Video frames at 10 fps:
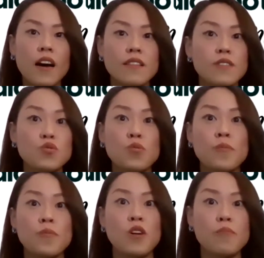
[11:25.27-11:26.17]
There's so
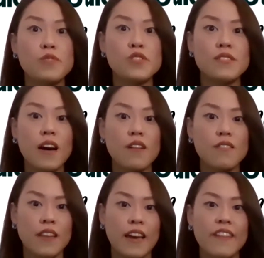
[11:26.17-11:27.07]
many options
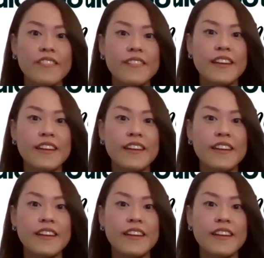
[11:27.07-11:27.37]
out there.